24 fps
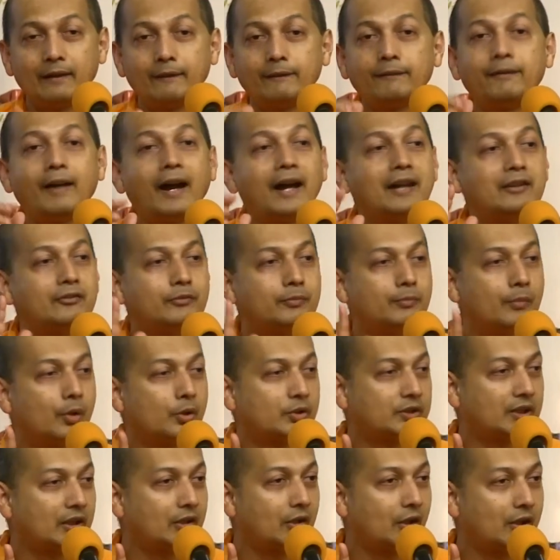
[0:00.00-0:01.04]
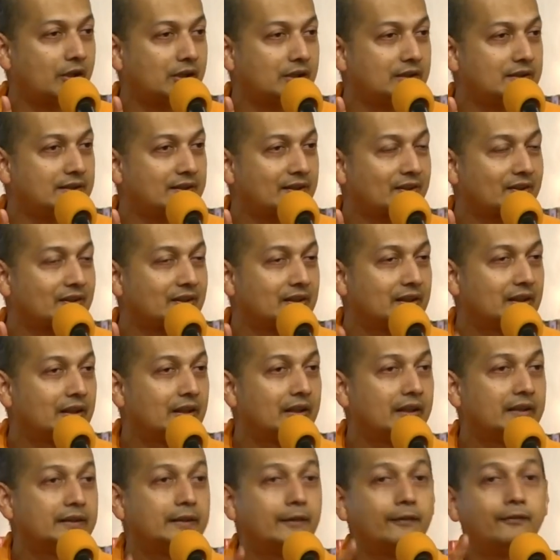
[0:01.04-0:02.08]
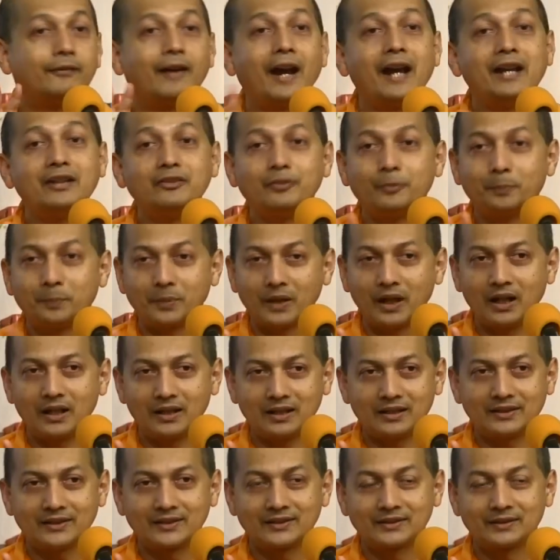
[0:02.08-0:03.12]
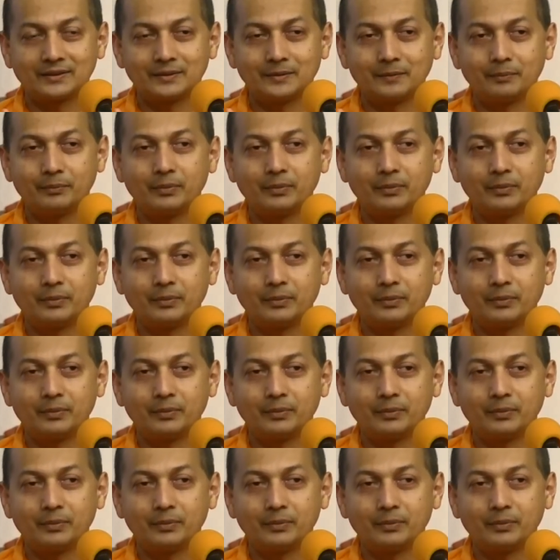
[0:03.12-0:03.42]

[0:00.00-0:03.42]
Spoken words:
5 motor organs, the 5 pranas.